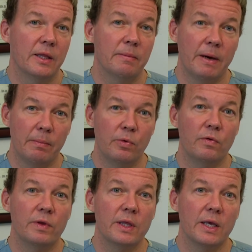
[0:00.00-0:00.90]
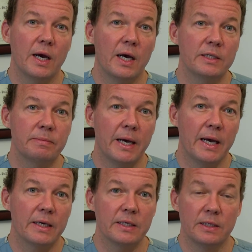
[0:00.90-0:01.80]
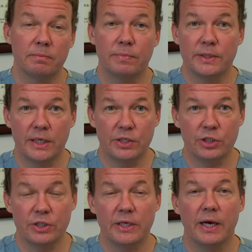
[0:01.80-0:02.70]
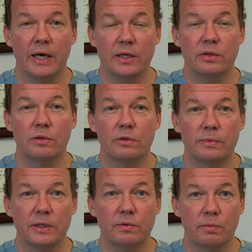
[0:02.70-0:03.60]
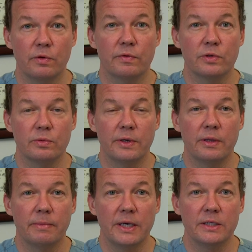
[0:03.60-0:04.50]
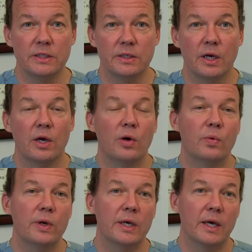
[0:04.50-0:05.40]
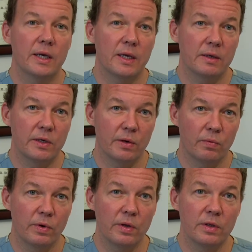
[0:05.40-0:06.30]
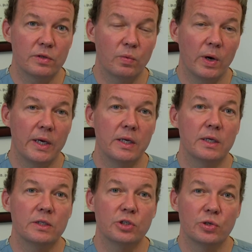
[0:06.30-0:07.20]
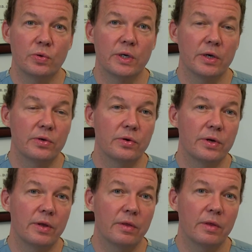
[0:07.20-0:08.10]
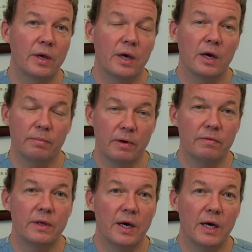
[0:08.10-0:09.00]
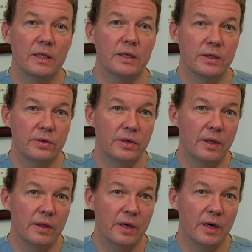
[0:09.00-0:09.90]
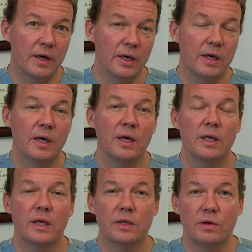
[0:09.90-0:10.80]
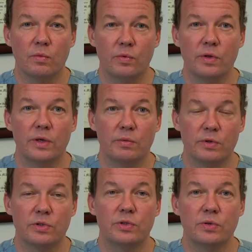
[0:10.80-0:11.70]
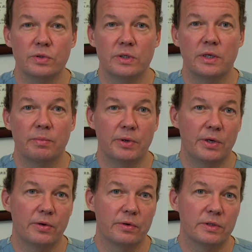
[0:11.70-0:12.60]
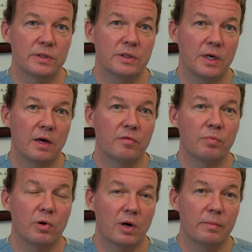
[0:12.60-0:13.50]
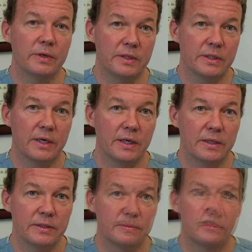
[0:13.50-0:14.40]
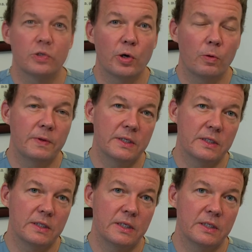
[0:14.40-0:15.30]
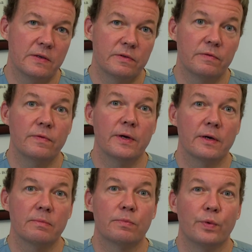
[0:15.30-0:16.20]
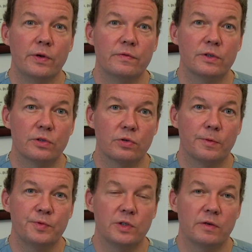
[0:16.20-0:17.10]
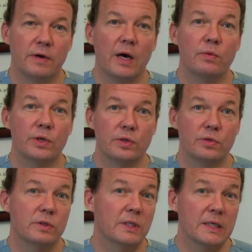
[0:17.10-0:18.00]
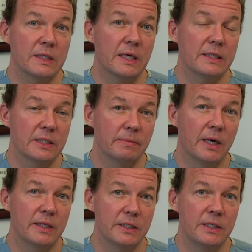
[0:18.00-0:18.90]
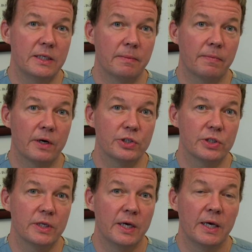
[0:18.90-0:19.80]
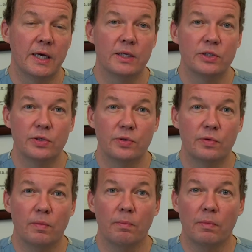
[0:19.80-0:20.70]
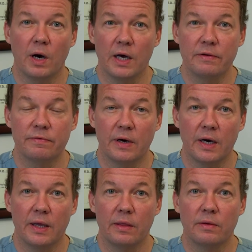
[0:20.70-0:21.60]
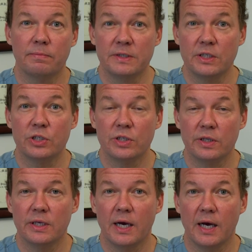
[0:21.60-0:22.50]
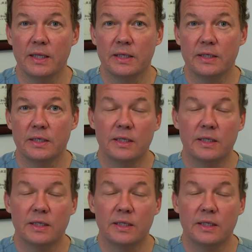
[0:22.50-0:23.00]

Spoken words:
That by moving the eyes back and then potentially adding a little bit and removing a little bit of the basin, we can get rid of this white showing underneath, above the eyelid, underneath the eye, and really reduce the appearance of prominent eyes. So I hope this at least gives a very brief description of how we can do a customized decompression to modify the position of the eyelid.